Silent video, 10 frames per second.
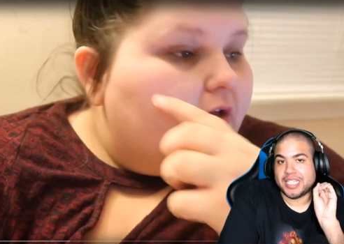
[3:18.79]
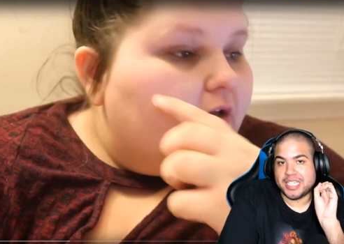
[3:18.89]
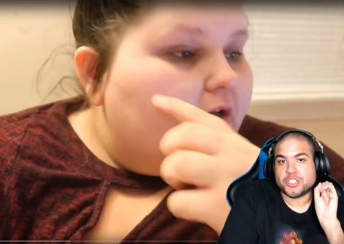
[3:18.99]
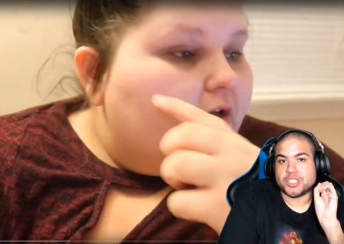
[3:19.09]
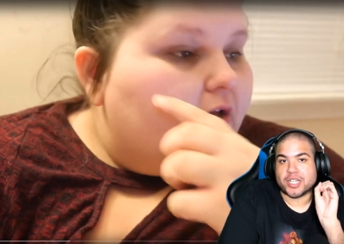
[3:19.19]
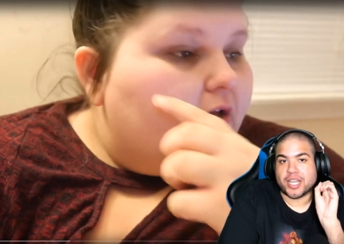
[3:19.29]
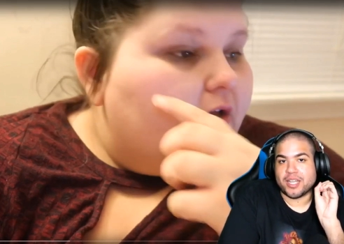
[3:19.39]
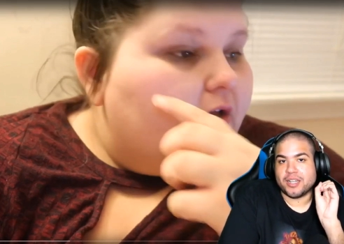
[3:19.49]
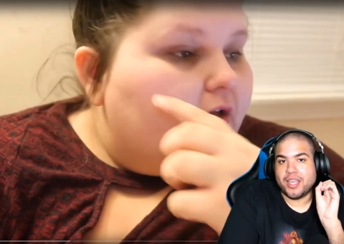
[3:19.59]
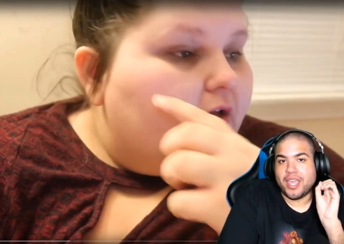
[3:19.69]
Speaker 1: internet.
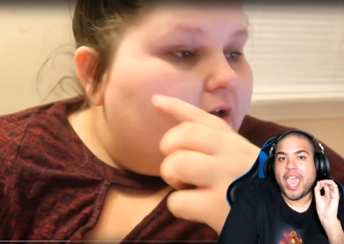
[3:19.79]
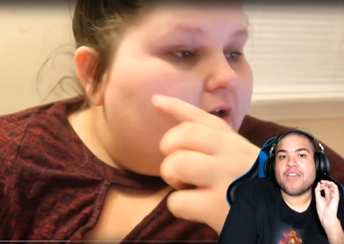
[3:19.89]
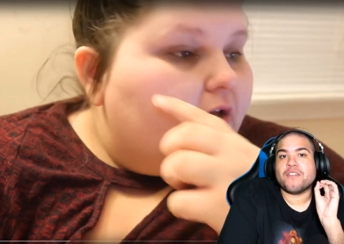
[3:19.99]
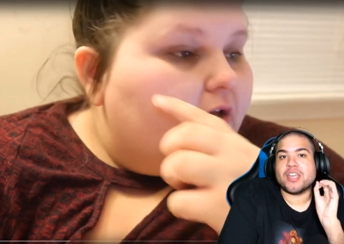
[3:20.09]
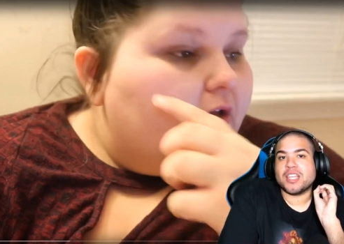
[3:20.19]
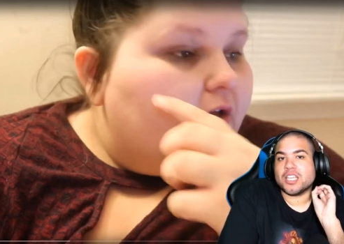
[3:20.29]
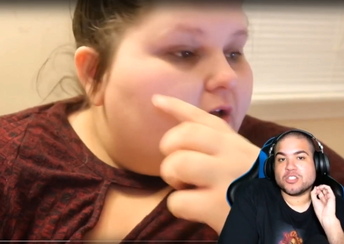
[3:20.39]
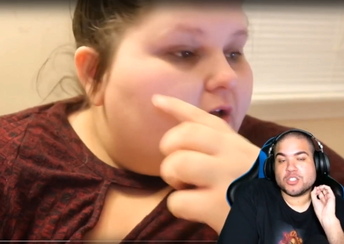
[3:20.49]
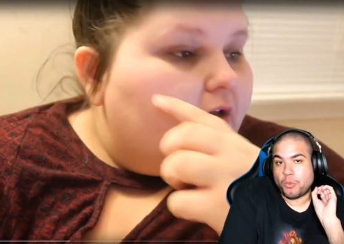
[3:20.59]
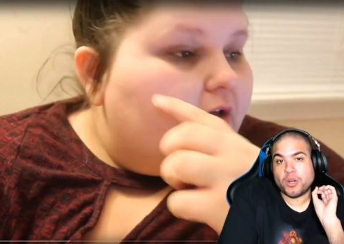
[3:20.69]
Everything is
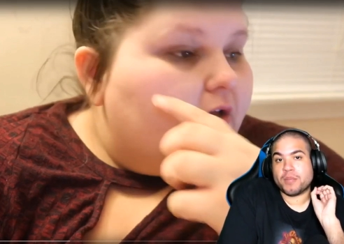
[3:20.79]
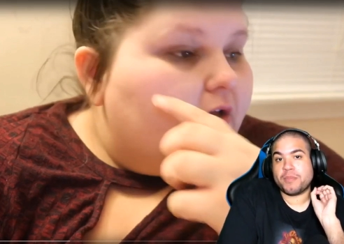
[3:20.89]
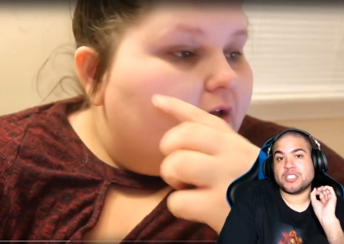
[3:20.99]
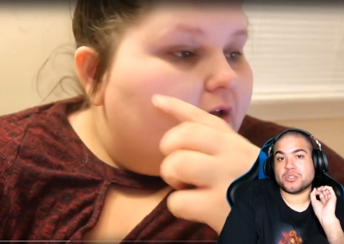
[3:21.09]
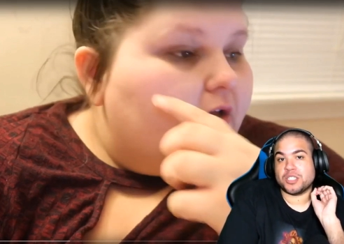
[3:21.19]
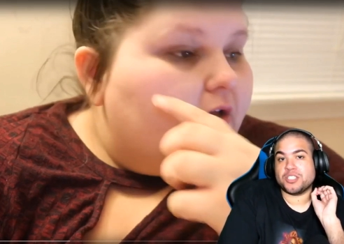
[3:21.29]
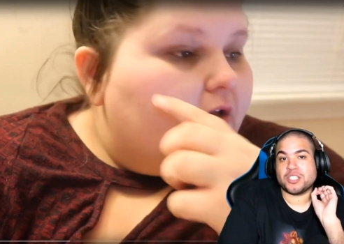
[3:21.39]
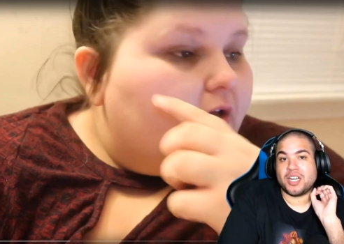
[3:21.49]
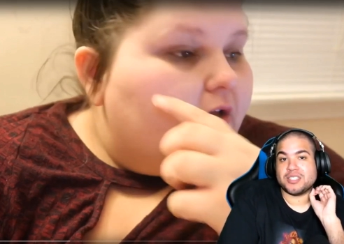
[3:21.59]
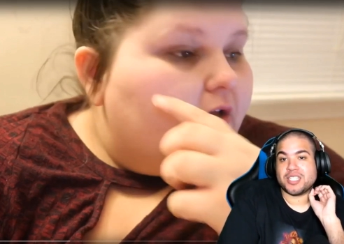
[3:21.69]
supported by
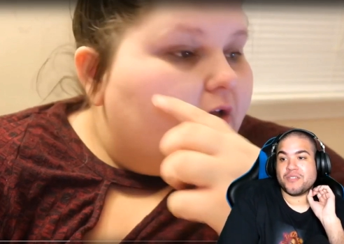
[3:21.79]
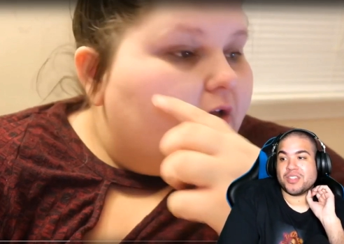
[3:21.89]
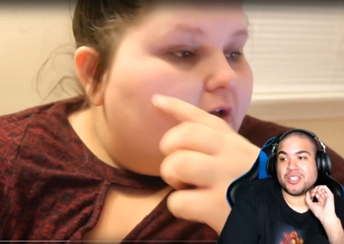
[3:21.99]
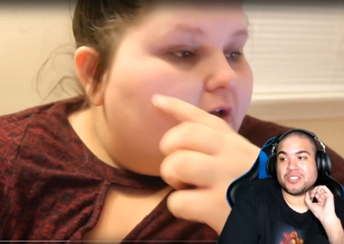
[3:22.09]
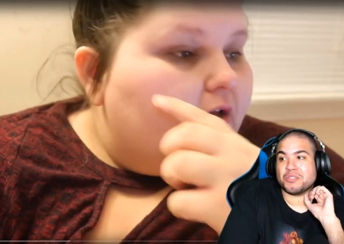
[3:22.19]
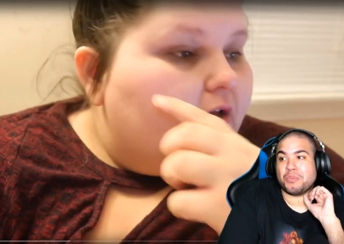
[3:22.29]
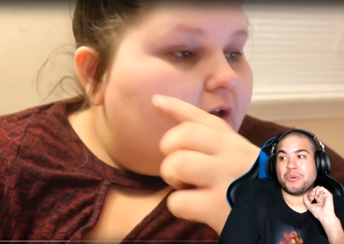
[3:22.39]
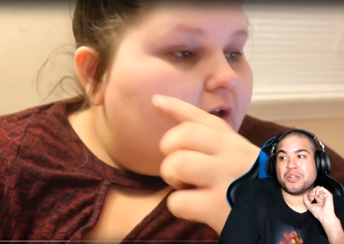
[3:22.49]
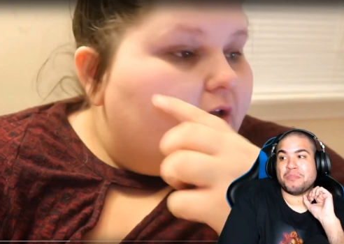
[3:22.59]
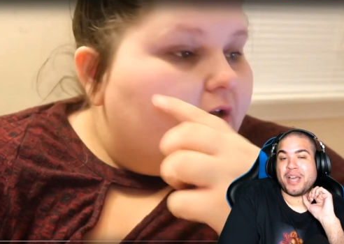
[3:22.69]
screenshots. Everything is
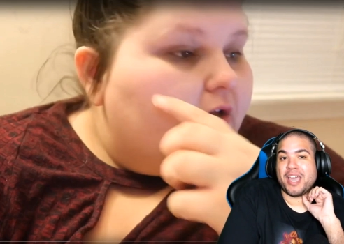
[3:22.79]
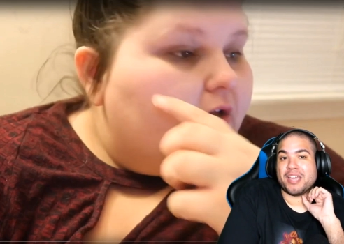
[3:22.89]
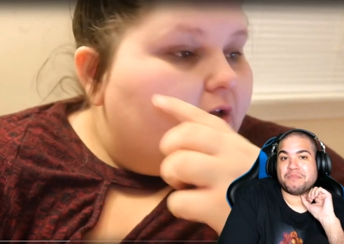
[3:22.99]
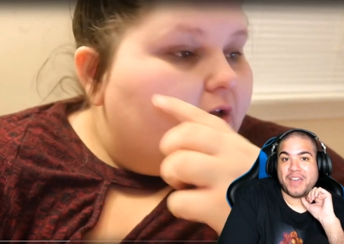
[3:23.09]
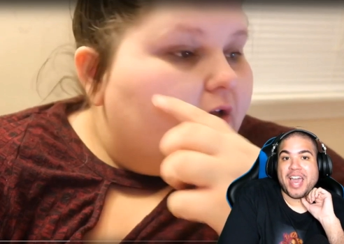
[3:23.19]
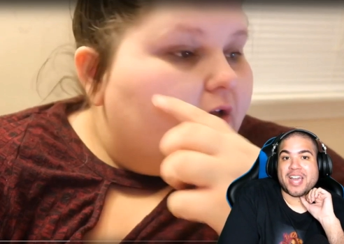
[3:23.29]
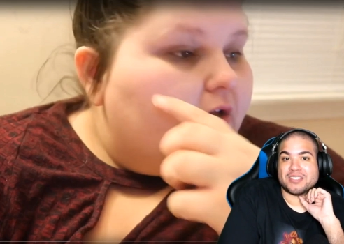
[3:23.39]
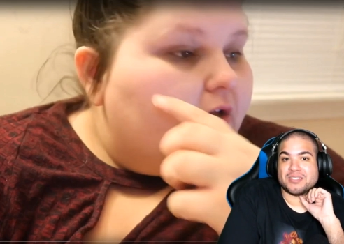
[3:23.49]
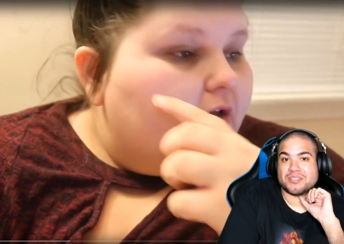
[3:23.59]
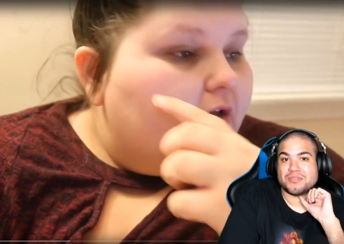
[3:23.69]
supported by
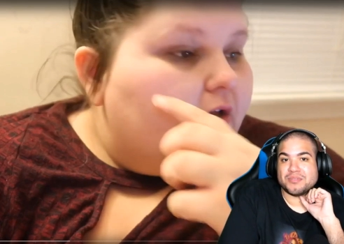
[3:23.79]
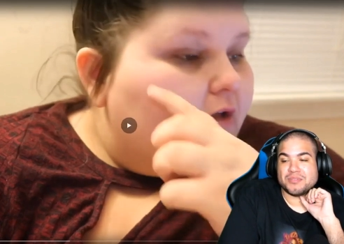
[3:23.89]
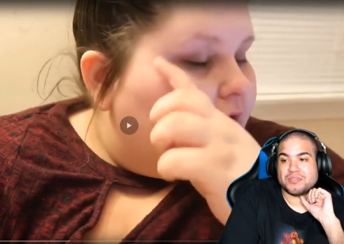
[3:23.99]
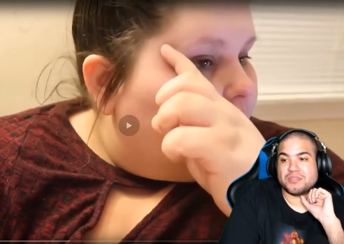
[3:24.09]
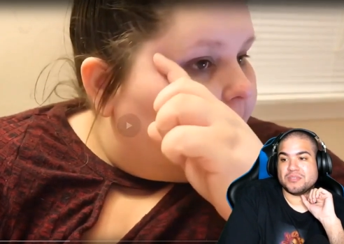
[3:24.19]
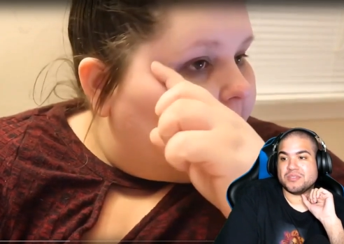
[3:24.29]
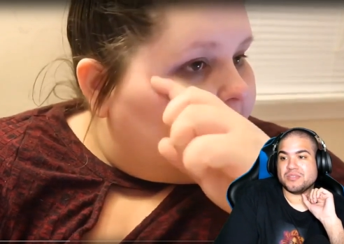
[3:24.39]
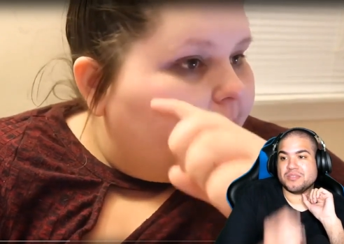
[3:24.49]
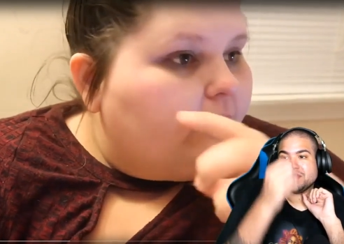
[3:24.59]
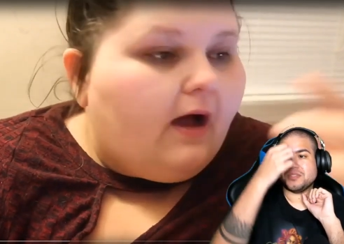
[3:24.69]
facts.
Speaker 2: You know,
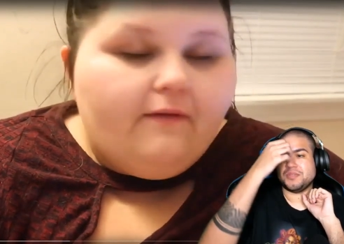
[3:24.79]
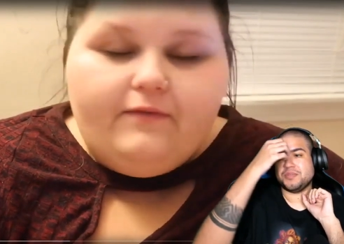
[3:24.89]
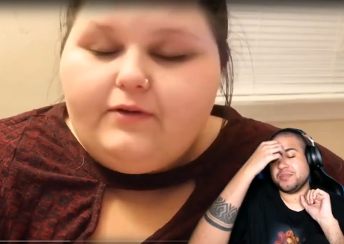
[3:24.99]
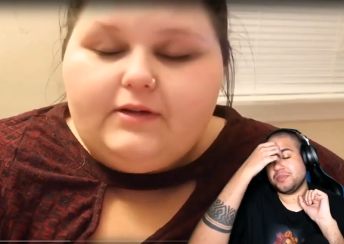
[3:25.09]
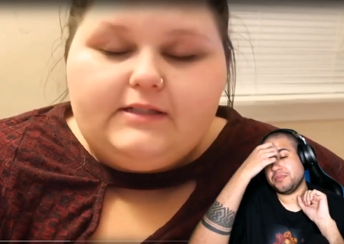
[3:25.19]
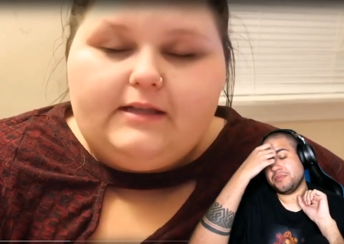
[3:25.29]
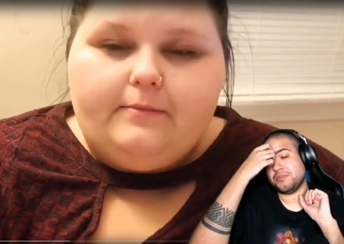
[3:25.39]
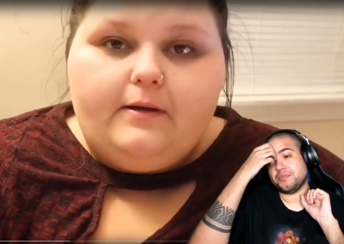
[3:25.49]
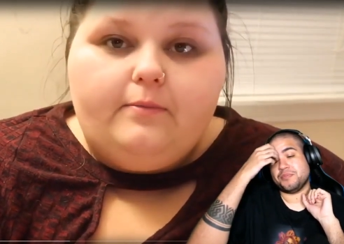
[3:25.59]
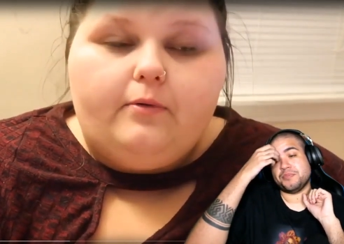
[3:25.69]
people, I've noticed
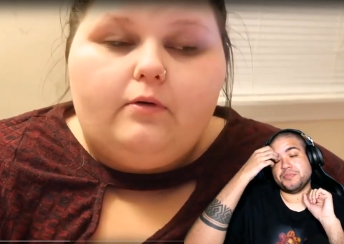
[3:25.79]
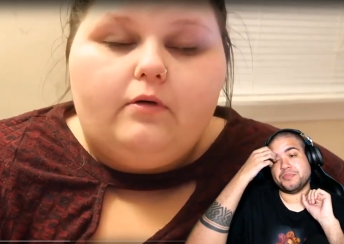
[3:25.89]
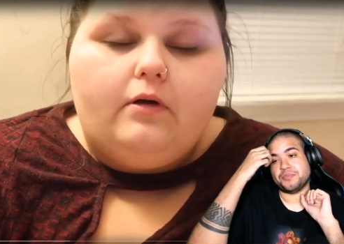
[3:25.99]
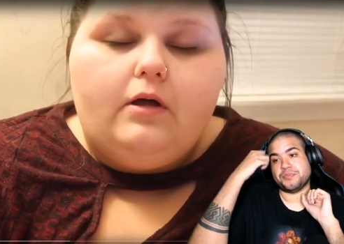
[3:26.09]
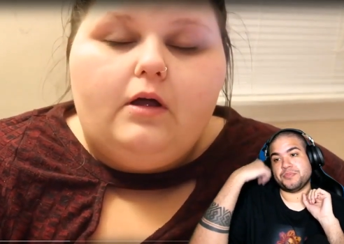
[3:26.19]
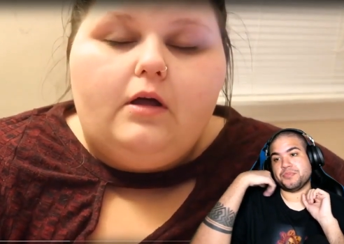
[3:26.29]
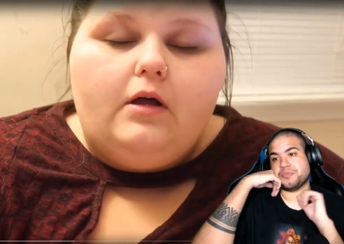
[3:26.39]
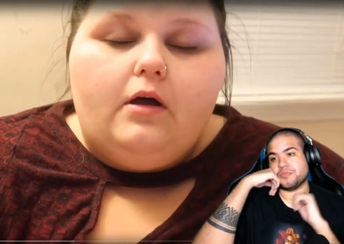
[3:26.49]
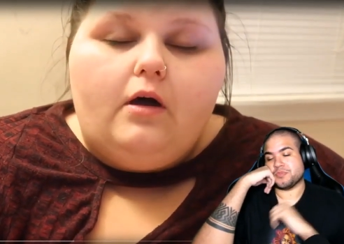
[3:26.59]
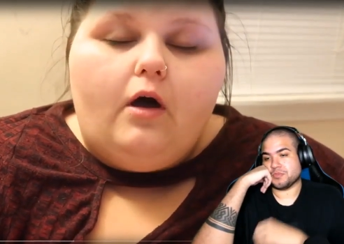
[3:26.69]
that people
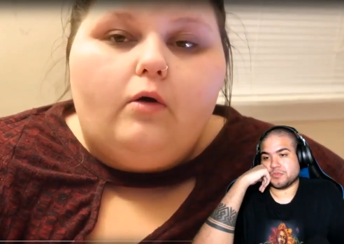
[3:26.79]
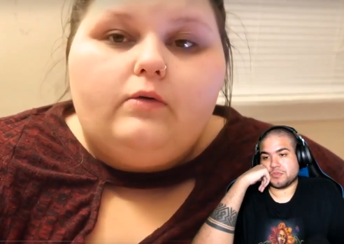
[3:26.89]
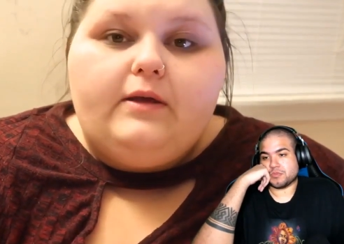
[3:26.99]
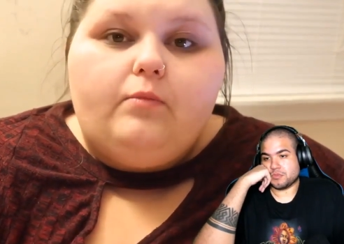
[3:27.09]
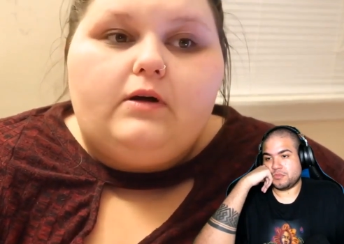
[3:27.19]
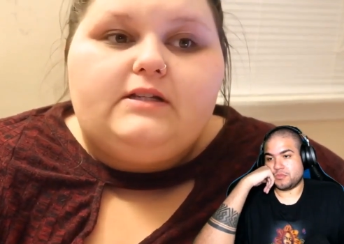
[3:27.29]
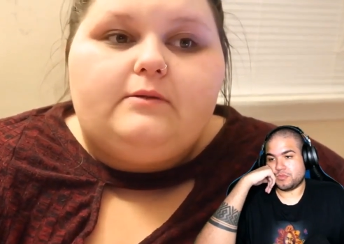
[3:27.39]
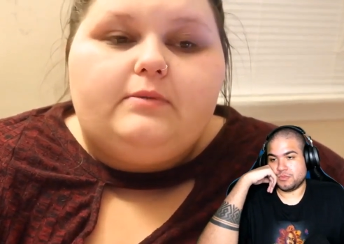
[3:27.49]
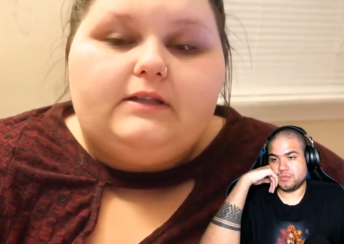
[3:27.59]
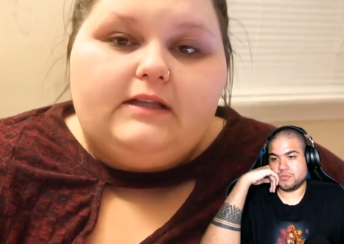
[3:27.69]
only want
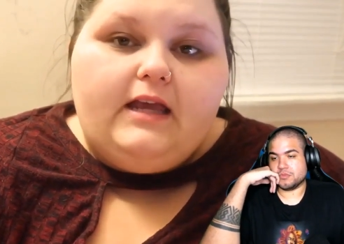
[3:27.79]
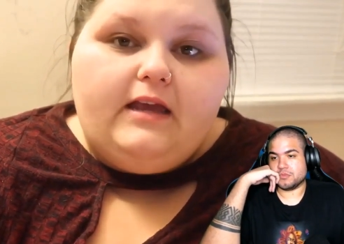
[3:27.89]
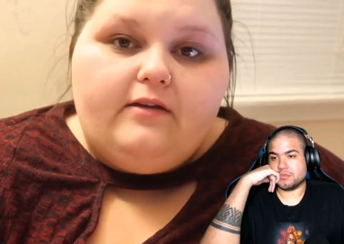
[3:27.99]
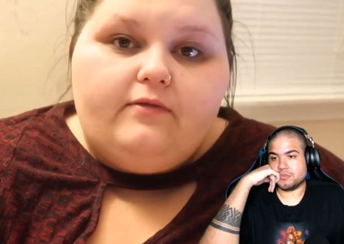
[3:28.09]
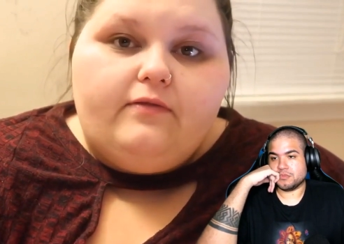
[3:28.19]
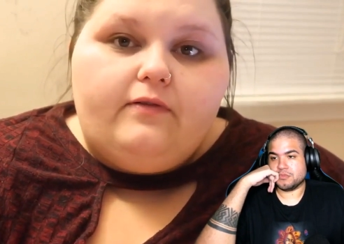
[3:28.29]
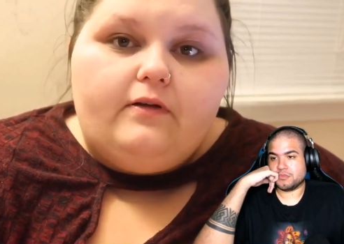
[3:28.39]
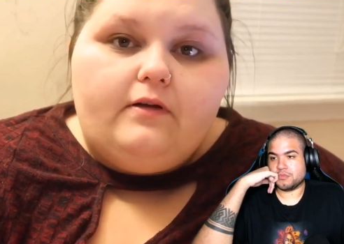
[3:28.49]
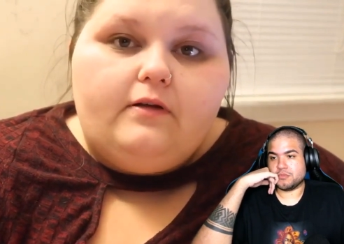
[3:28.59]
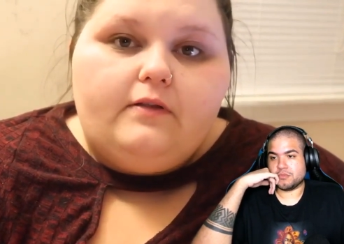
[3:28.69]
to
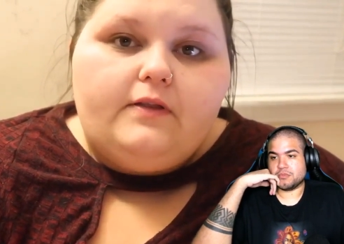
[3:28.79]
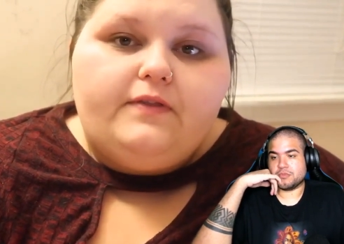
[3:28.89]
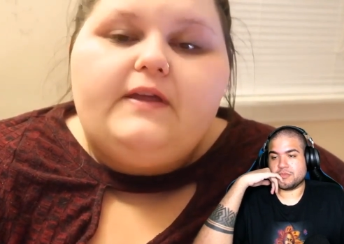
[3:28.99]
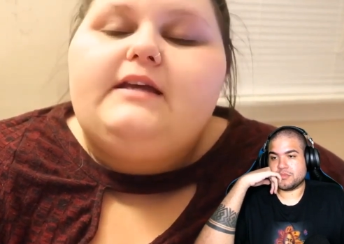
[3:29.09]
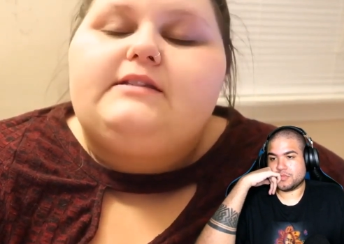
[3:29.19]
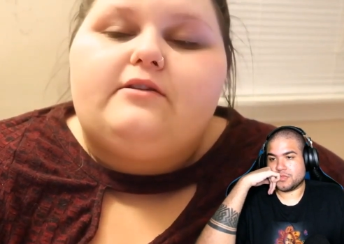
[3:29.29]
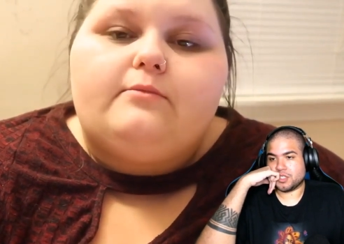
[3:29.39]
believe the things